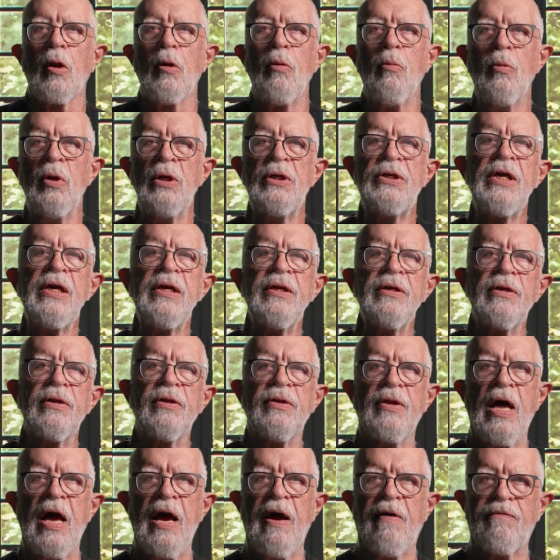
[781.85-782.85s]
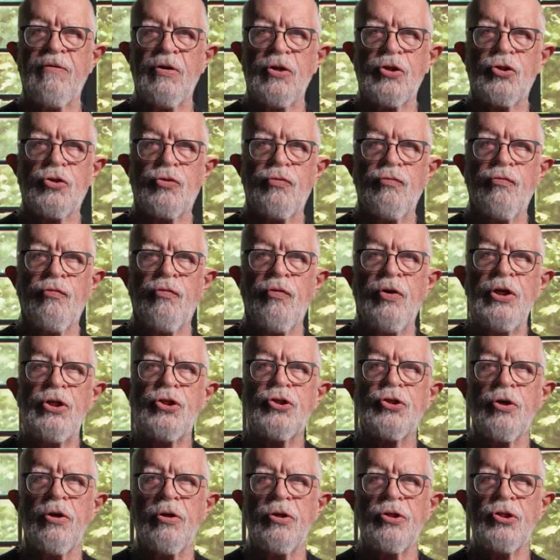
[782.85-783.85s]
We tend to lavish
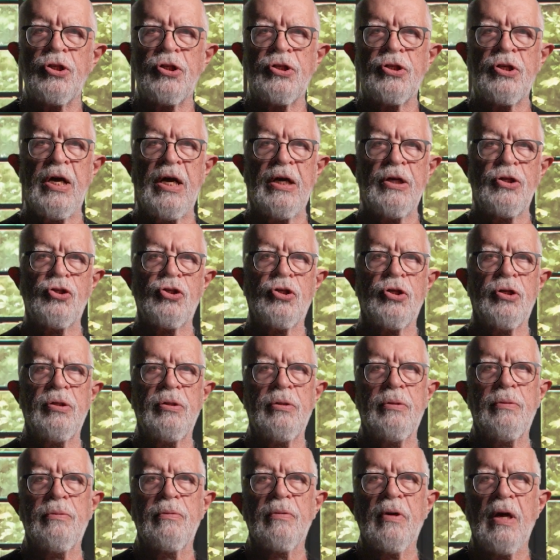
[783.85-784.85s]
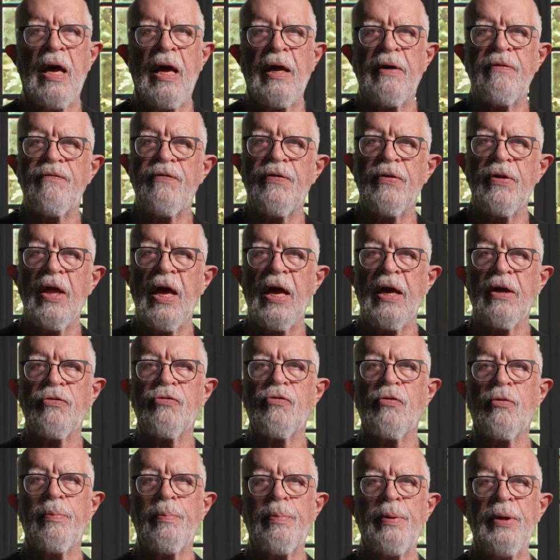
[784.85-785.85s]
research attention and
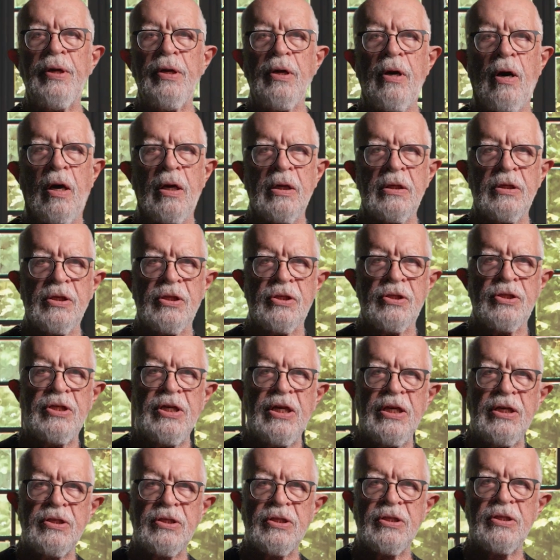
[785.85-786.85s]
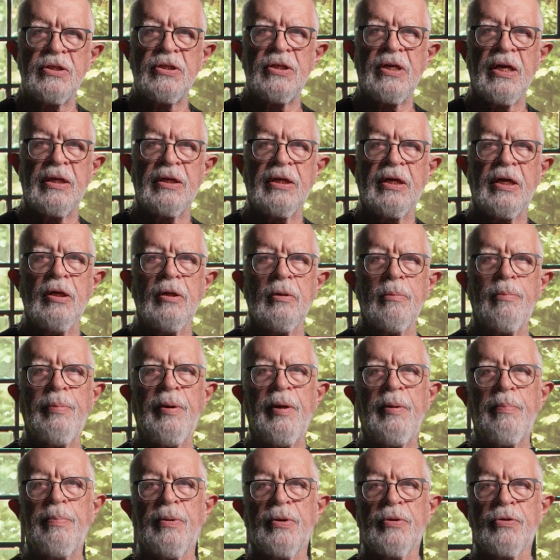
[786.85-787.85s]
philanthropy on diseases that kill
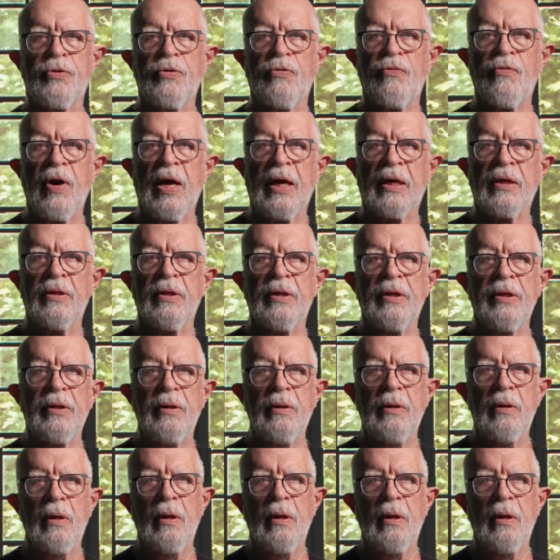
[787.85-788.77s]
people directly.